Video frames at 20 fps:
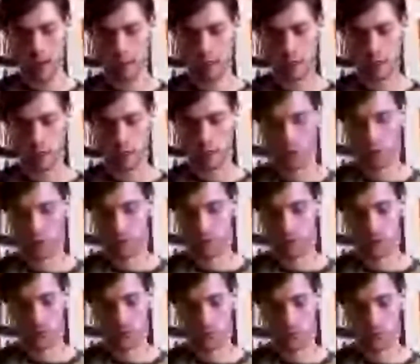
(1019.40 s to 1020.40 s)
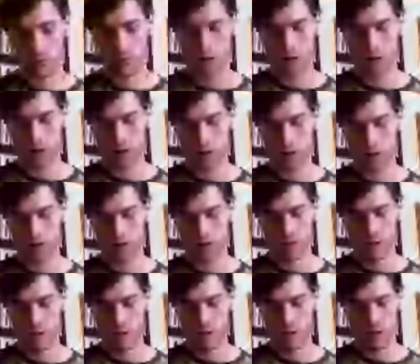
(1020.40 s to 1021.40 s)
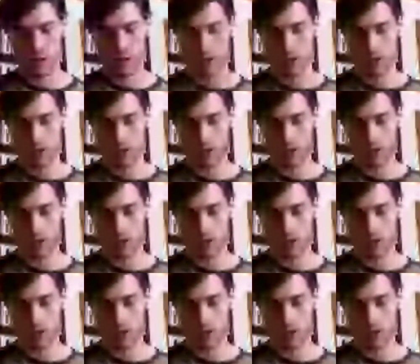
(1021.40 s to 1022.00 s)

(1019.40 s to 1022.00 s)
need to work on, that